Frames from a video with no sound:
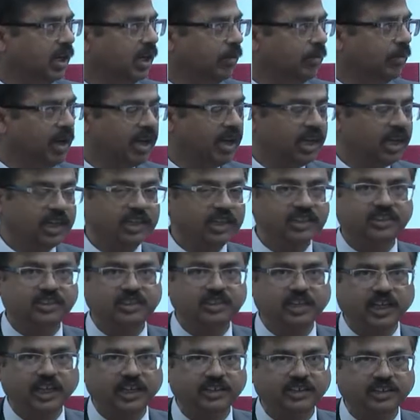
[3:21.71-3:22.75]
Himalayan
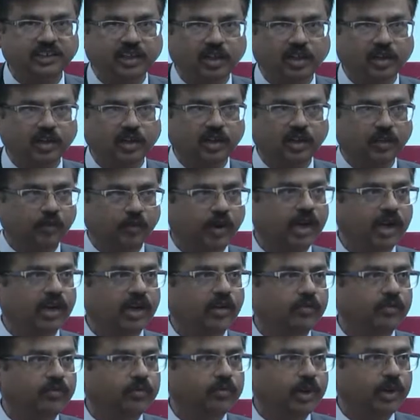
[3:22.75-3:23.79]
states are devoid
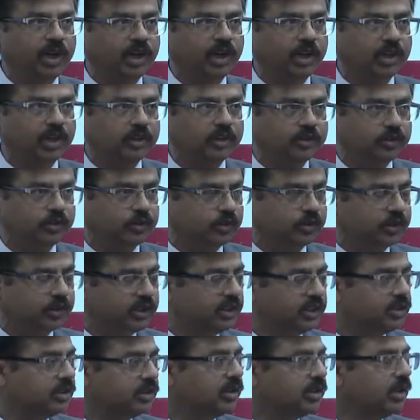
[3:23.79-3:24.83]
of mineral
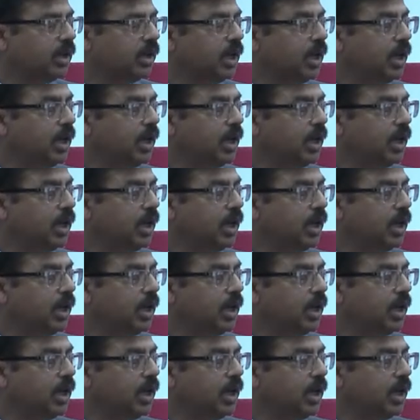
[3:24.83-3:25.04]
sources.